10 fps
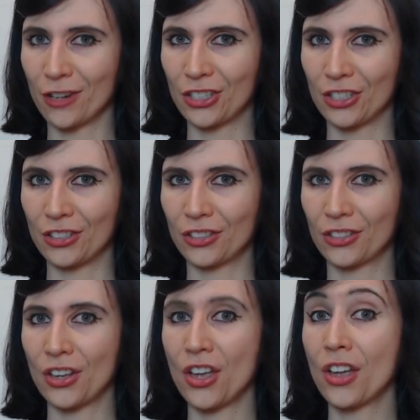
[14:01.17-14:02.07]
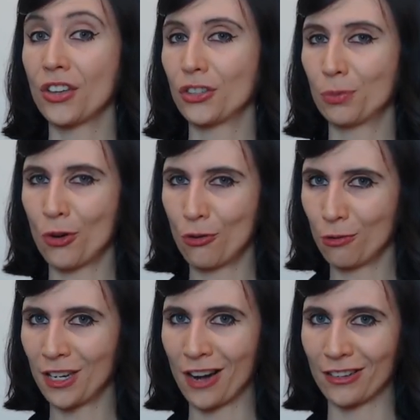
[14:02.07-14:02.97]
riches, smoke
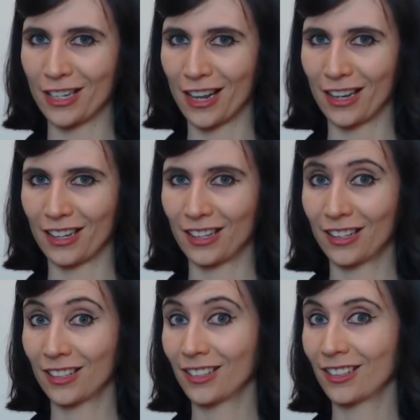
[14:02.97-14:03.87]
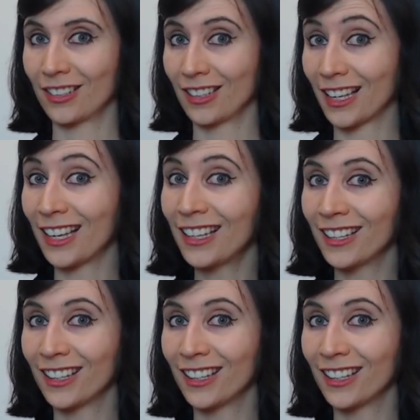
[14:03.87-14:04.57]
weed every day. Huh?